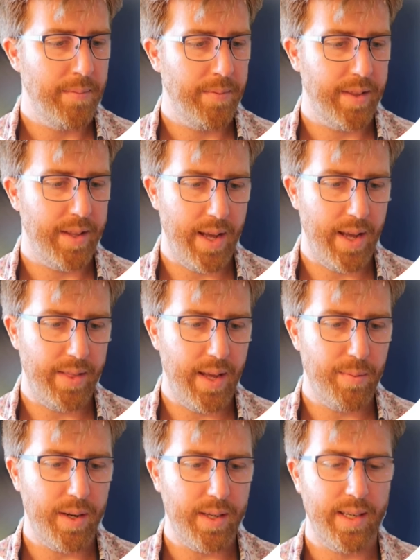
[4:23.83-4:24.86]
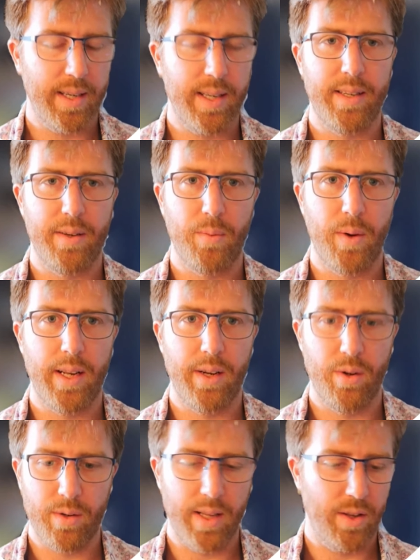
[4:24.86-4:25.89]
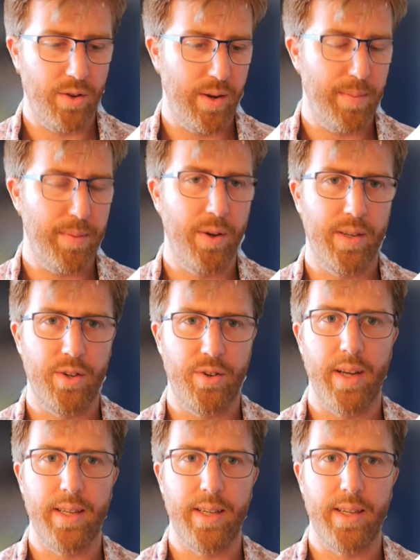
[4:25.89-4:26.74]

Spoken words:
And then what it did is it went and looked in those repos and tried